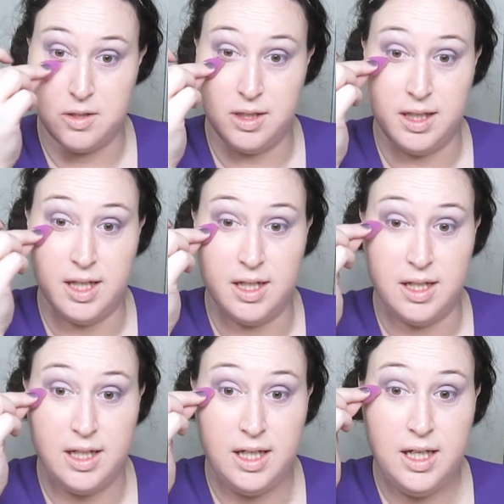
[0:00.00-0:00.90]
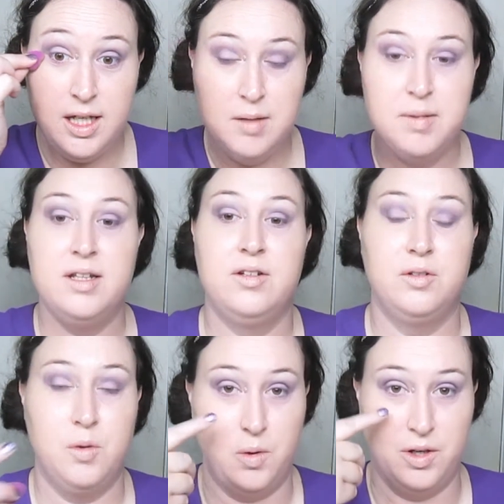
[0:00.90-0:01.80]
you can get in itty bitty
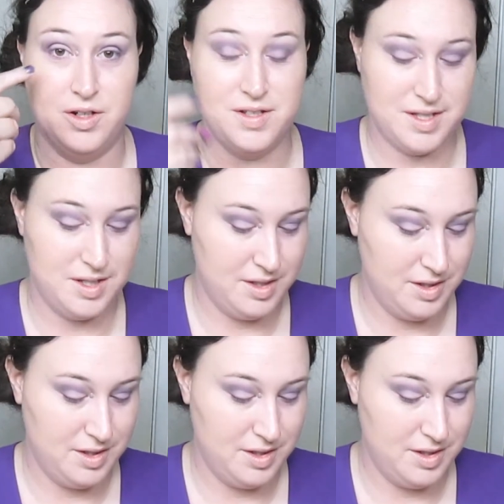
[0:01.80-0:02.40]
little corners.